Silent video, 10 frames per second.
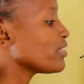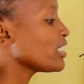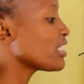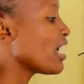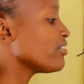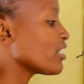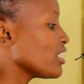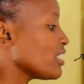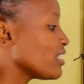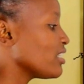
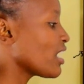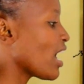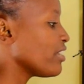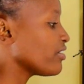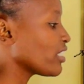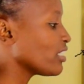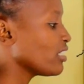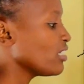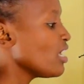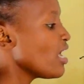600 is 300.
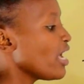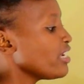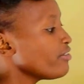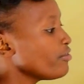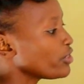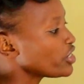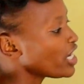And if you